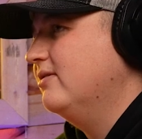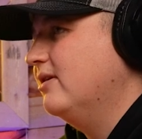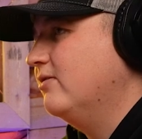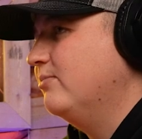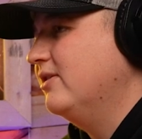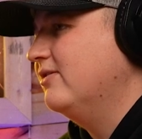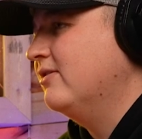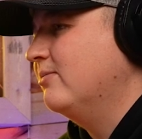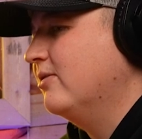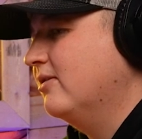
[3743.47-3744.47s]
was
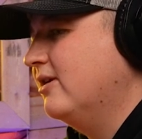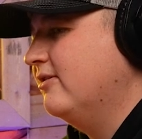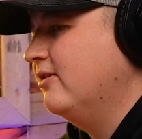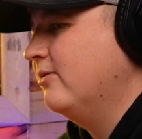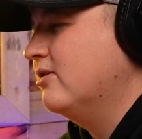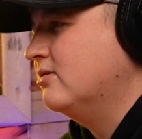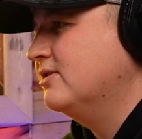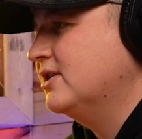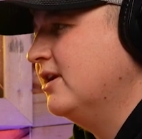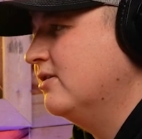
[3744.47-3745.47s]
Benson's bird last year. We
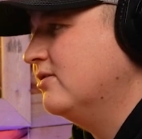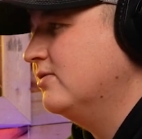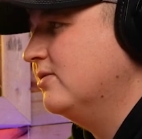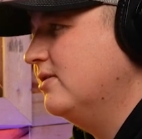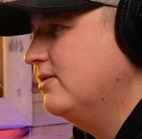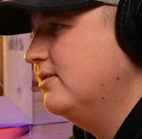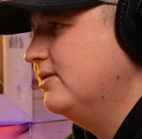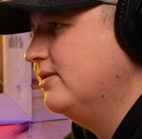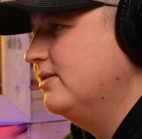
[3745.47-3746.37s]
called him Snaggletooth